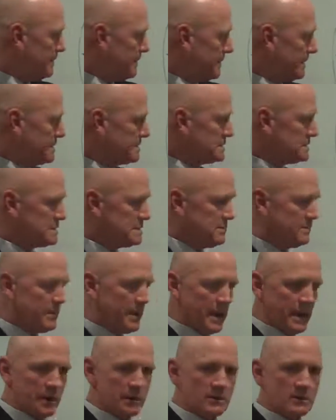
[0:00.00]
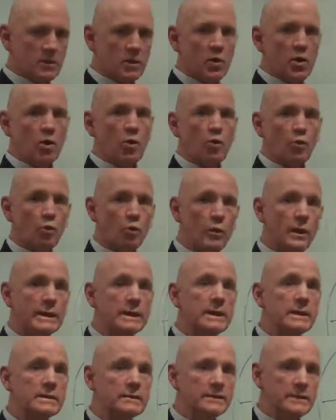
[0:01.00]
this is about
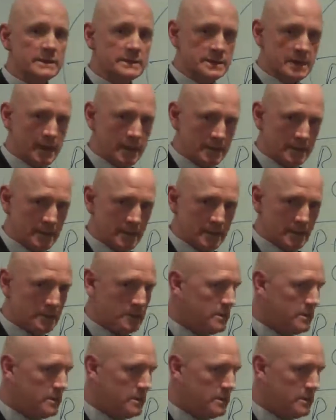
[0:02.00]
winning the tender.